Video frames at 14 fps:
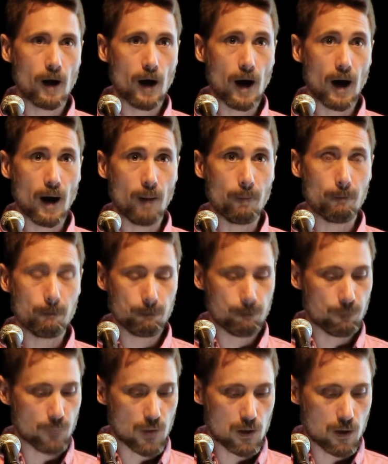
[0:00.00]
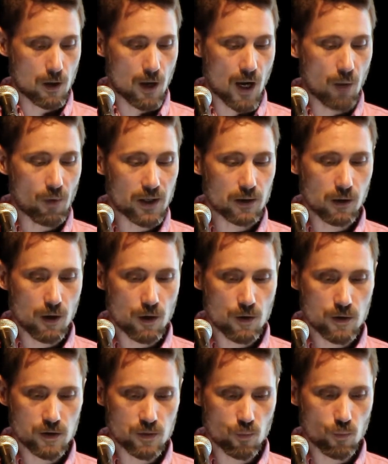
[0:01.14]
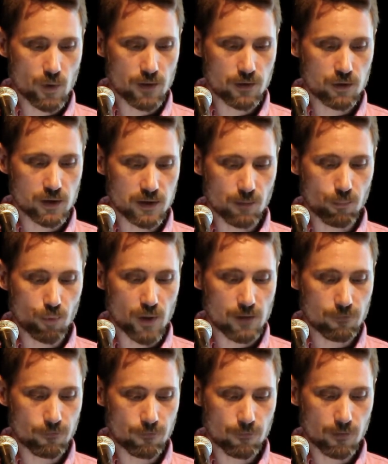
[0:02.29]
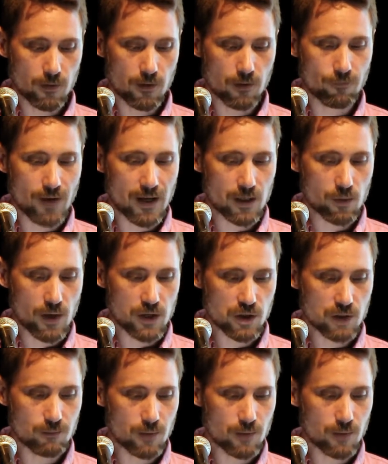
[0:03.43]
I want to close with just a brief evaluation,